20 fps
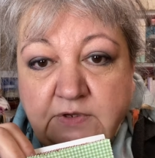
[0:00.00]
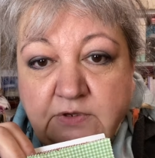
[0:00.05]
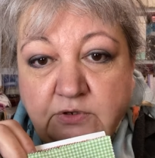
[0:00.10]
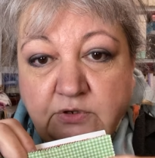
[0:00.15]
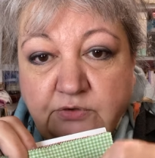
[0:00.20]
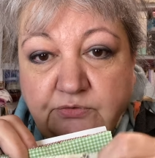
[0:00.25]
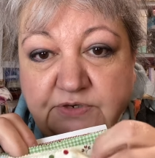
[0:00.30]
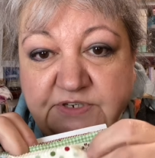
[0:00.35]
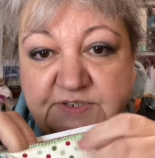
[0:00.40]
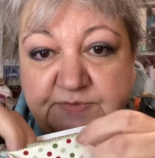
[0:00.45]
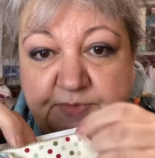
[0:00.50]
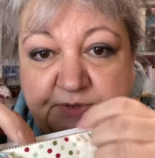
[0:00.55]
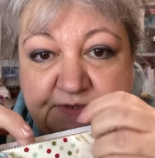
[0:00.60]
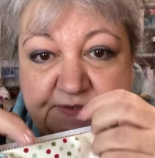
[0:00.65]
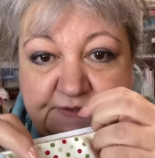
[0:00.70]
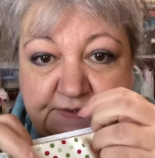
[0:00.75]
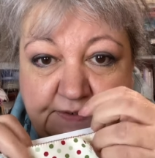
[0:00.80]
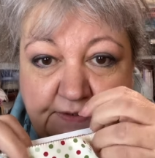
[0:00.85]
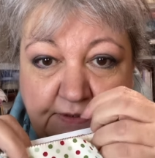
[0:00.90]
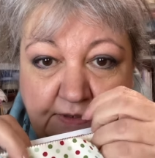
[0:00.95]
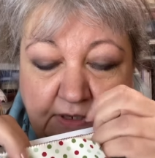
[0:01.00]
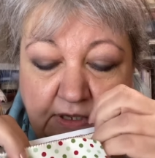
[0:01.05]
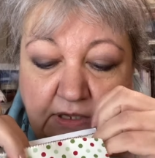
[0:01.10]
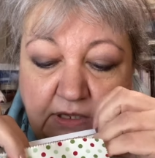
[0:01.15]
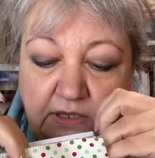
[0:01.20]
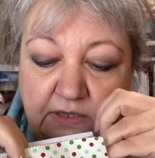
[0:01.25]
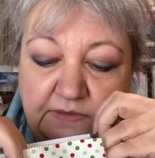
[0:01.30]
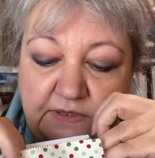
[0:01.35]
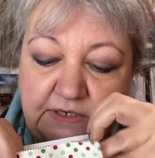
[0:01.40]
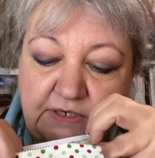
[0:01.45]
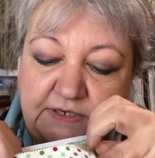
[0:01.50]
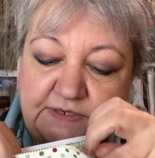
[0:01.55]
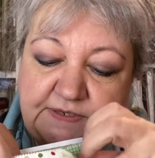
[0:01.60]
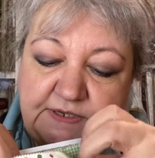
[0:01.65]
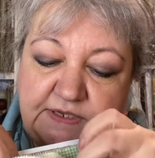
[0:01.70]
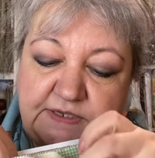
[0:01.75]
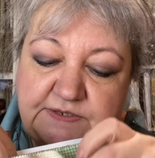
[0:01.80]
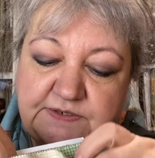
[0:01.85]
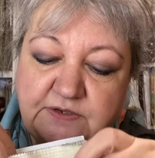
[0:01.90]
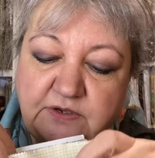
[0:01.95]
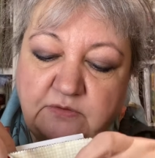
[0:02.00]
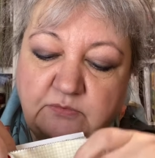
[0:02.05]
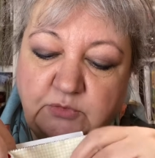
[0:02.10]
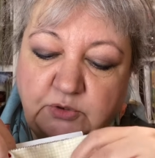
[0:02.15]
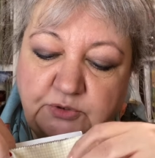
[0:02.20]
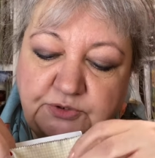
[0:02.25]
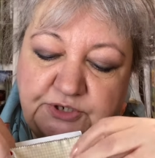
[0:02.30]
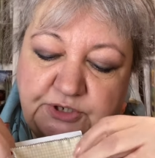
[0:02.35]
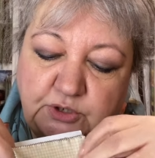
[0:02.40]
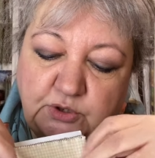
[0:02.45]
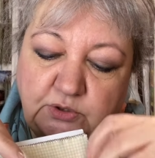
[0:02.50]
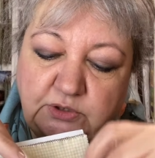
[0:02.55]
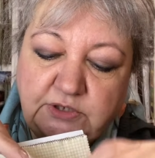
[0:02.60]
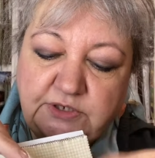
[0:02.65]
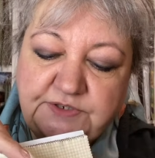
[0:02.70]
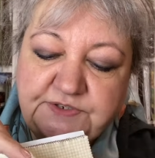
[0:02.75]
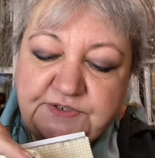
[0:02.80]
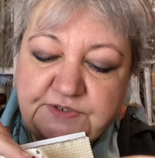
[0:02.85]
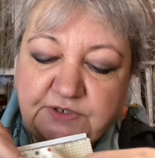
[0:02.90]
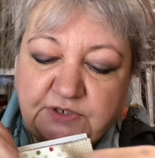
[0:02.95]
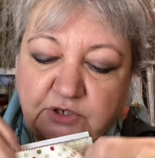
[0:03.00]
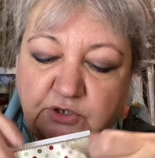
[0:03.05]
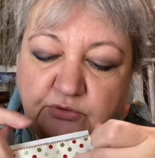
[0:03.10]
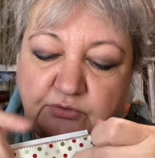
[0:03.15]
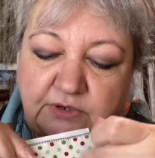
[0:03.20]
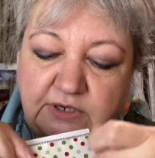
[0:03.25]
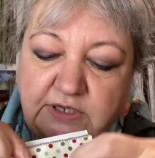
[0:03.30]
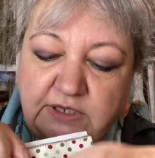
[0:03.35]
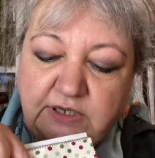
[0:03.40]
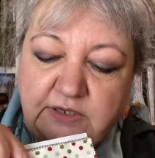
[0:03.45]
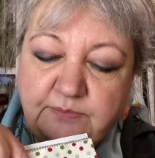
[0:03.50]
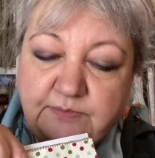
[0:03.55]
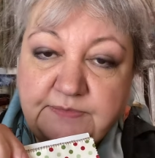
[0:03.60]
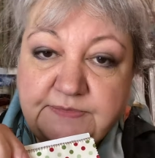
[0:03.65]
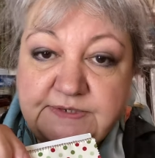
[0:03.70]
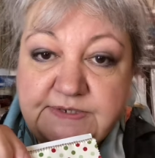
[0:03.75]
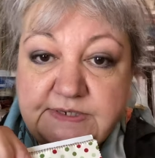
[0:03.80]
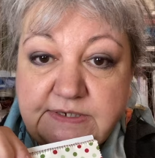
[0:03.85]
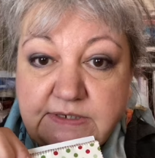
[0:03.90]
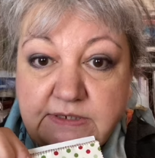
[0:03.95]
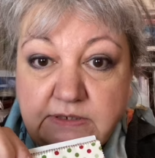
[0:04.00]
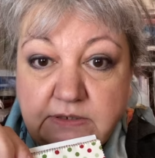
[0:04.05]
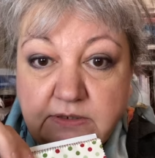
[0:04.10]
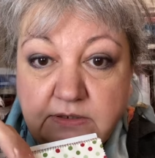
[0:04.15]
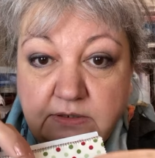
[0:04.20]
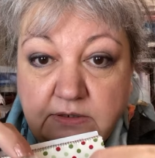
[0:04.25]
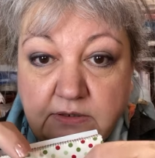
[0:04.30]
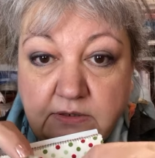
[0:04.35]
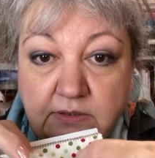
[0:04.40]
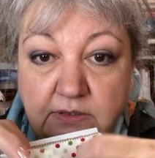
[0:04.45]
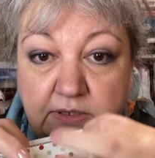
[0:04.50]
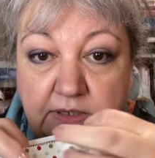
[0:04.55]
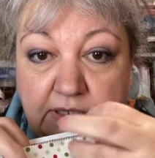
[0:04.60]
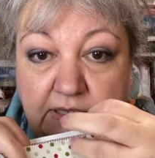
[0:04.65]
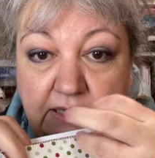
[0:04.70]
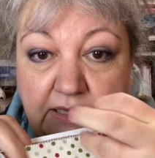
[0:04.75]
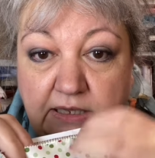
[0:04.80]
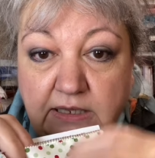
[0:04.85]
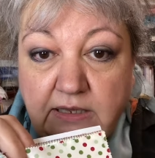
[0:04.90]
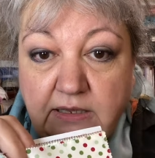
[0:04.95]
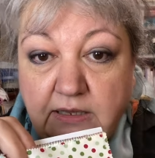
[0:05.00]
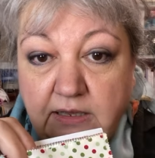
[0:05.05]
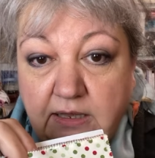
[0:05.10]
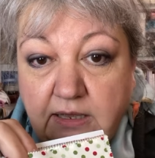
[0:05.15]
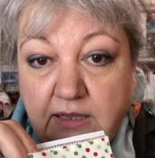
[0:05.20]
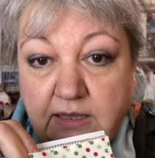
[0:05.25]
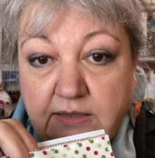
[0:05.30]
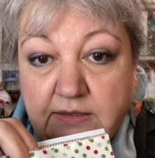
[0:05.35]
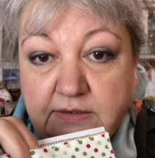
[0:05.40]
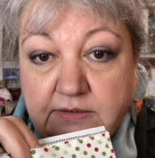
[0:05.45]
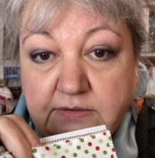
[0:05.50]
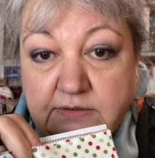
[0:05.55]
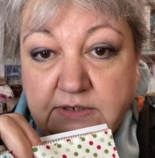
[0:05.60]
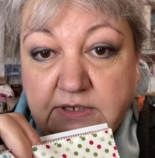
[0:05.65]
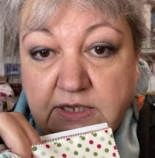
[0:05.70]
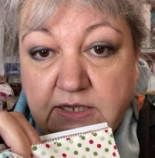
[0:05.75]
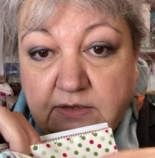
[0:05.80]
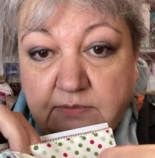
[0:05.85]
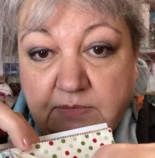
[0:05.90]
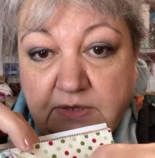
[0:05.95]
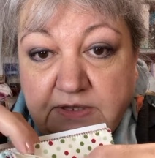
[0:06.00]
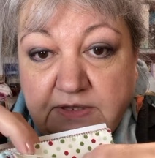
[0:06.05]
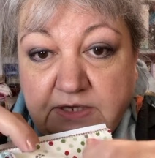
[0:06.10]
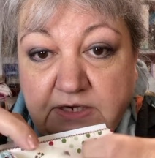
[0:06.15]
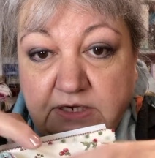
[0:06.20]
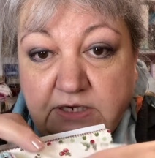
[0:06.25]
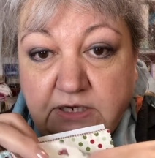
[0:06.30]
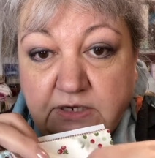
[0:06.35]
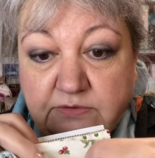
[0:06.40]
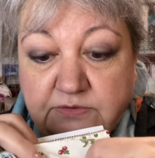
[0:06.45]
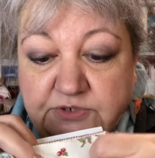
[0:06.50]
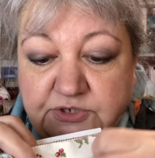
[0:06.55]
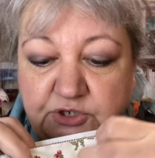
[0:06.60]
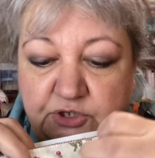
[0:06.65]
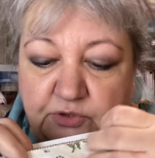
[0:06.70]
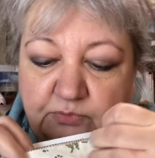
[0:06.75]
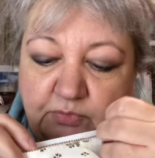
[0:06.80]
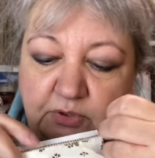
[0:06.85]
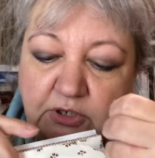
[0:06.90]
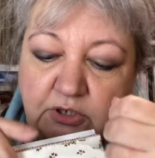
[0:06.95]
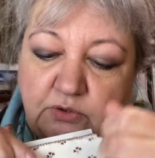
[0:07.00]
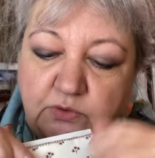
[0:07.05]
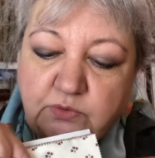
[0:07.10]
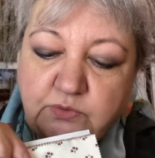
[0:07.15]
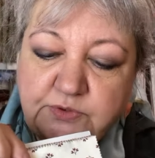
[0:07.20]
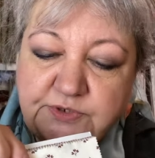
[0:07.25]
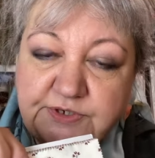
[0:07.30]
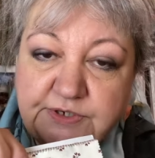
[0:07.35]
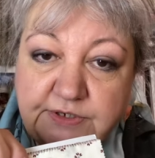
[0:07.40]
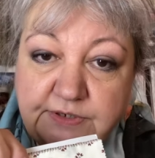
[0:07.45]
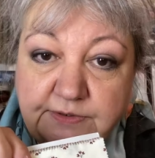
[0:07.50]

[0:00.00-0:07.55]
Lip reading: Christmas. And then it's got multicolours and creams, and then it goes to the blues,